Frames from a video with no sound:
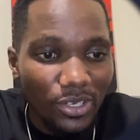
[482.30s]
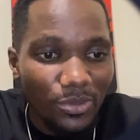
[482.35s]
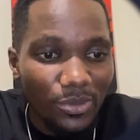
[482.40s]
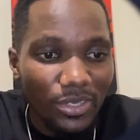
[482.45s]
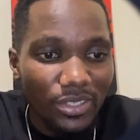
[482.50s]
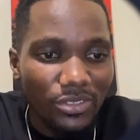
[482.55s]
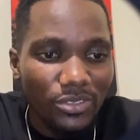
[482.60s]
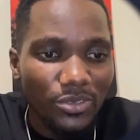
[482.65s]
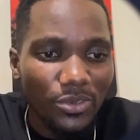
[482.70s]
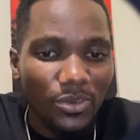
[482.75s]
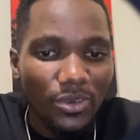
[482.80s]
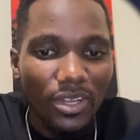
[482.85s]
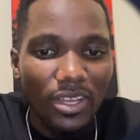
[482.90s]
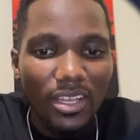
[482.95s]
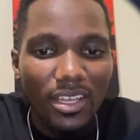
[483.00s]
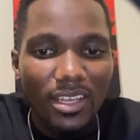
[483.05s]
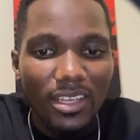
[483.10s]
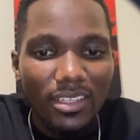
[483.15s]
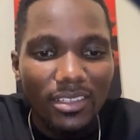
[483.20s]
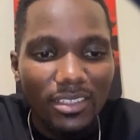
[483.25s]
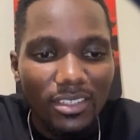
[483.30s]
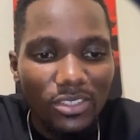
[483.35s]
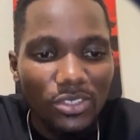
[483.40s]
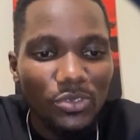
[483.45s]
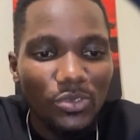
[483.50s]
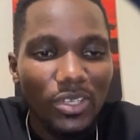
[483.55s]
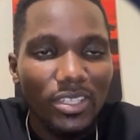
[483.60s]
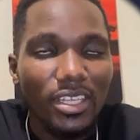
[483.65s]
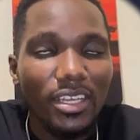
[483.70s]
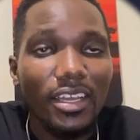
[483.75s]
way. So this
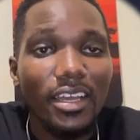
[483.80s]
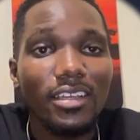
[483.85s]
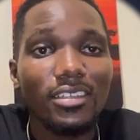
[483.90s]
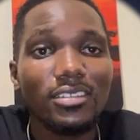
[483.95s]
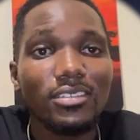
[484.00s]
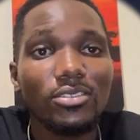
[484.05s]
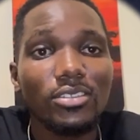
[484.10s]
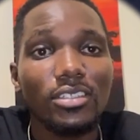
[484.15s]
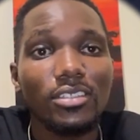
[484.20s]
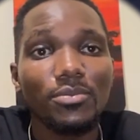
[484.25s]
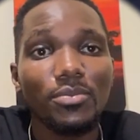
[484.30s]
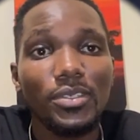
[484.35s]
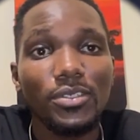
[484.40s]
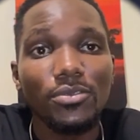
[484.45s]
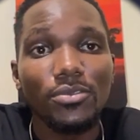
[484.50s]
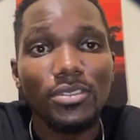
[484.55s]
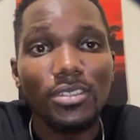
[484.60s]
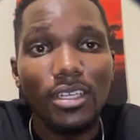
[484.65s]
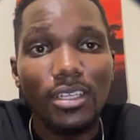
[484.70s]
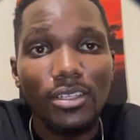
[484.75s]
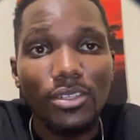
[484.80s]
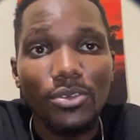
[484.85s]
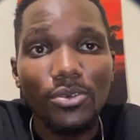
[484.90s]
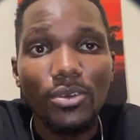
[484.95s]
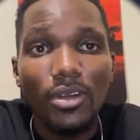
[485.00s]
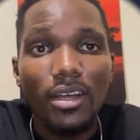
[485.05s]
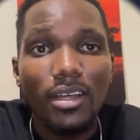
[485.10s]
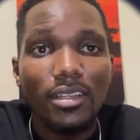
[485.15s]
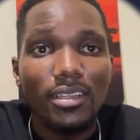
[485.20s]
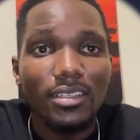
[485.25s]
is what the guys sent me to tell
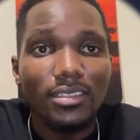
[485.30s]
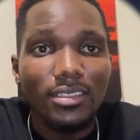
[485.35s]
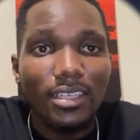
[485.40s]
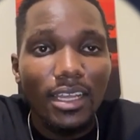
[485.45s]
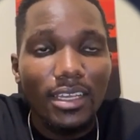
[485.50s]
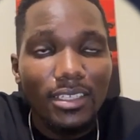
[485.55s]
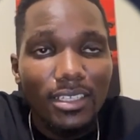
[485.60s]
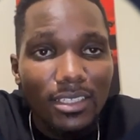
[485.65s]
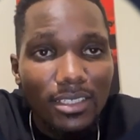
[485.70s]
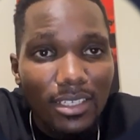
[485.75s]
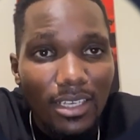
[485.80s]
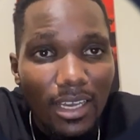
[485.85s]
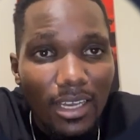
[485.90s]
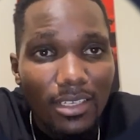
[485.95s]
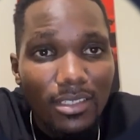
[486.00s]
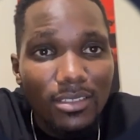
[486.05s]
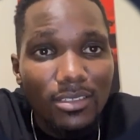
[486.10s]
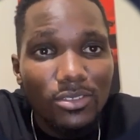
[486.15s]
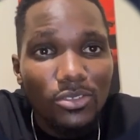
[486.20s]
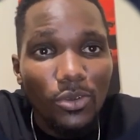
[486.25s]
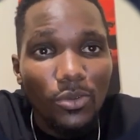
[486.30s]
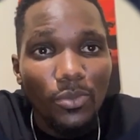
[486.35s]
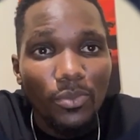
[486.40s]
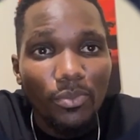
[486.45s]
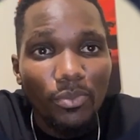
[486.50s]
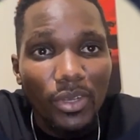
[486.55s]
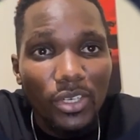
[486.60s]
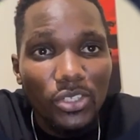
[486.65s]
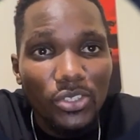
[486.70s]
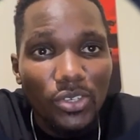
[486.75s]
you, the Skynet guys. So
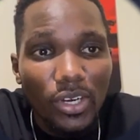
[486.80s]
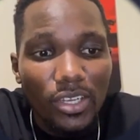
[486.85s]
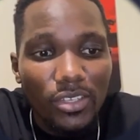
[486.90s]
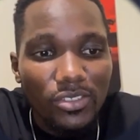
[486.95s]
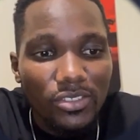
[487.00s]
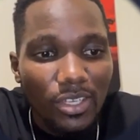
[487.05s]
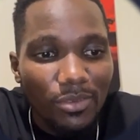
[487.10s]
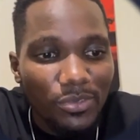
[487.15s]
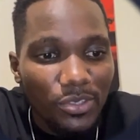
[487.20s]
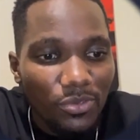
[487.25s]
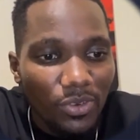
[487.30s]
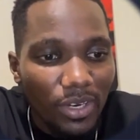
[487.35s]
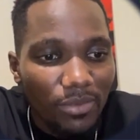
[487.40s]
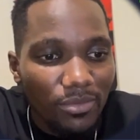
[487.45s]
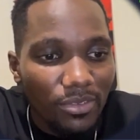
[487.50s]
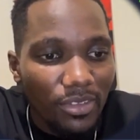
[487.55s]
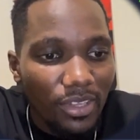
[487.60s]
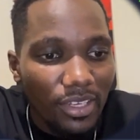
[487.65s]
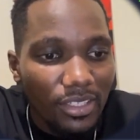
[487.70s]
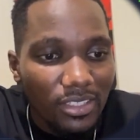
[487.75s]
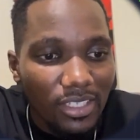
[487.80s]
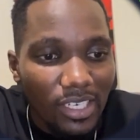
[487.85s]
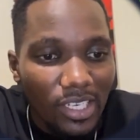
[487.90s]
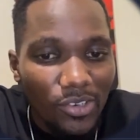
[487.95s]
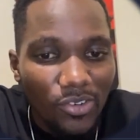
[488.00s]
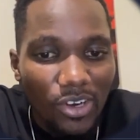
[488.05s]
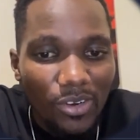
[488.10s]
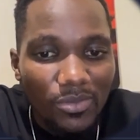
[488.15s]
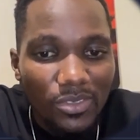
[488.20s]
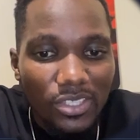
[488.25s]
make sure you subscribe to their
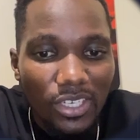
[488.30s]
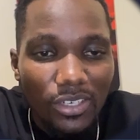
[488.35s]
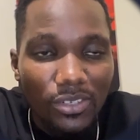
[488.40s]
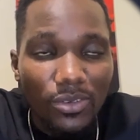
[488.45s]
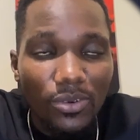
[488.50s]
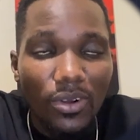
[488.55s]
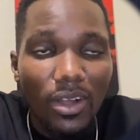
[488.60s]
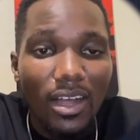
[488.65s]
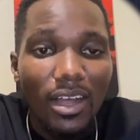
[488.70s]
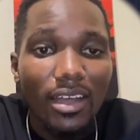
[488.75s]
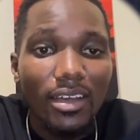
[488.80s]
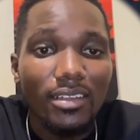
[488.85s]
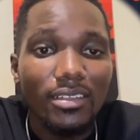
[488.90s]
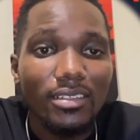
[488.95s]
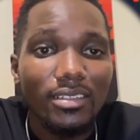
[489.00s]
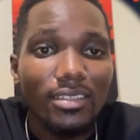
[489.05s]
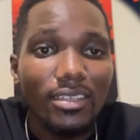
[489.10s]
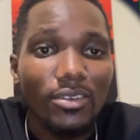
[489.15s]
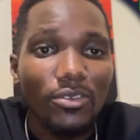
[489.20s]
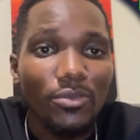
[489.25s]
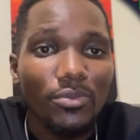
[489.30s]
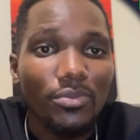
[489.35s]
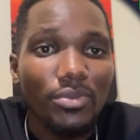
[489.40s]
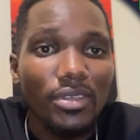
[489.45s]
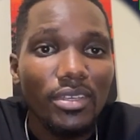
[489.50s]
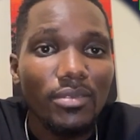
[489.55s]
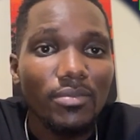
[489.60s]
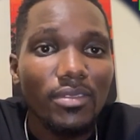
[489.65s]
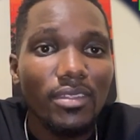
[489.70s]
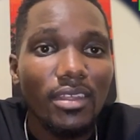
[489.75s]
Telegram channel, and they will
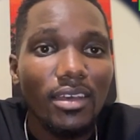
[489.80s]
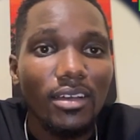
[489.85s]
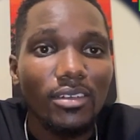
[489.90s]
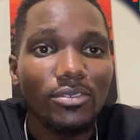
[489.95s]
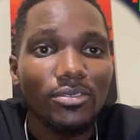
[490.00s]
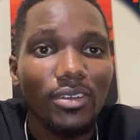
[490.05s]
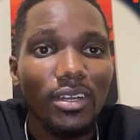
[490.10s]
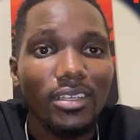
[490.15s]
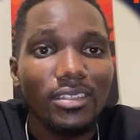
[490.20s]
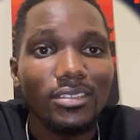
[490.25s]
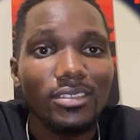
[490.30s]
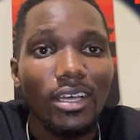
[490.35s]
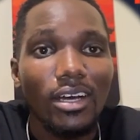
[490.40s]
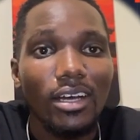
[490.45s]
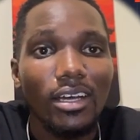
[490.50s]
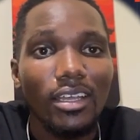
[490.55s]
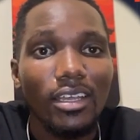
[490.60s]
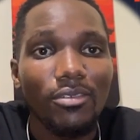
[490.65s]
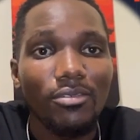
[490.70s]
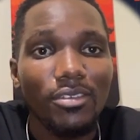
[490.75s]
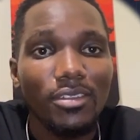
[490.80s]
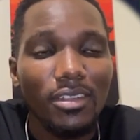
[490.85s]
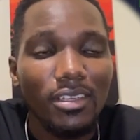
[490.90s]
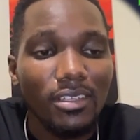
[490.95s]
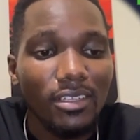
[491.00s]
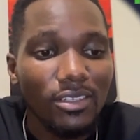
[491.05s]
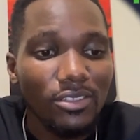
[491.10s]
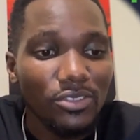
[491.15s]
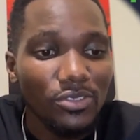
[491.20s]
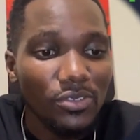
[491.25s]
be there to answer
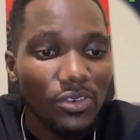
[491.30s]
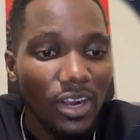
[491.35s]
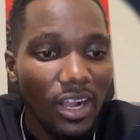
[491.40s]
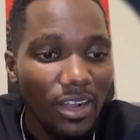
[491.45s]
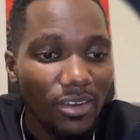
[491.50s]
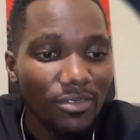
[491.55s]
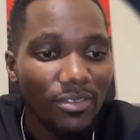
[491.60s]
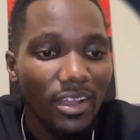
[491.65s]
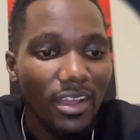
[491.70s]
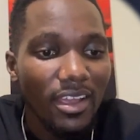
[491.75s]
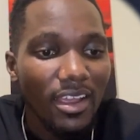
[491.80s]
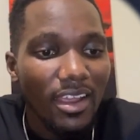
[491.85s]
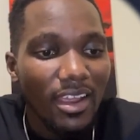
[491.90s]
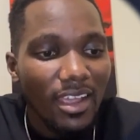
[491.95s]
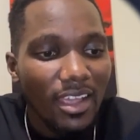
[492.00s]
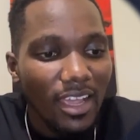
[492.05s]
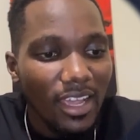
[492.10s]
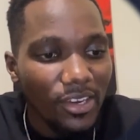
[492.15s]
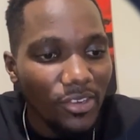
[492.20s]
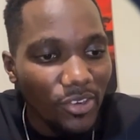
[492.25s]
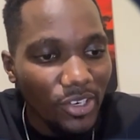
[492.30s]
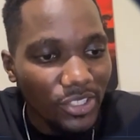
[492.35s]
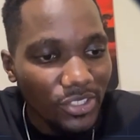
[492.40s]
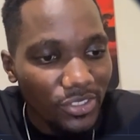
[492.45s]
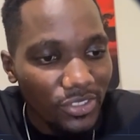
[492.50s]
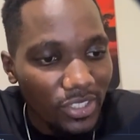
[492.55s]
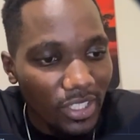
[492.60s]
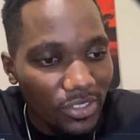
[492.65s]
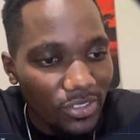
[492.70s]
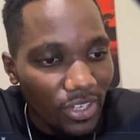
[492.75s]
everything that you have. Any
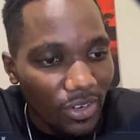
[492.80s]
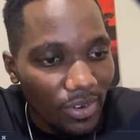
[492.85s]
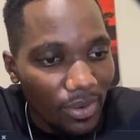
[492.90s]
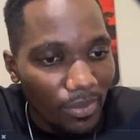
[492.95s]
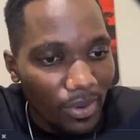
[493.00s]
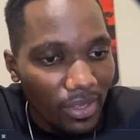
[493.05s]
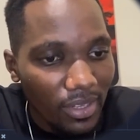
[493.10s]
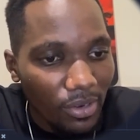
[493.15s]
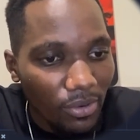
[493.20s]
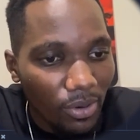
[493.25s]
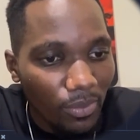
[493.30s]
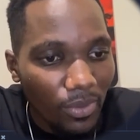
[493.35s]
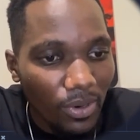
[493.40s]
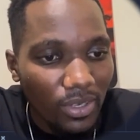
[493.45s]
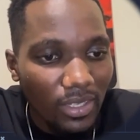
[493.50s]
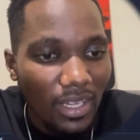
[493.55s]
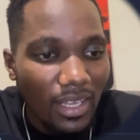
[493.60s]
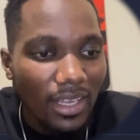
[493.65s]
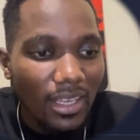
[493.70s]
questions that you have about the robot,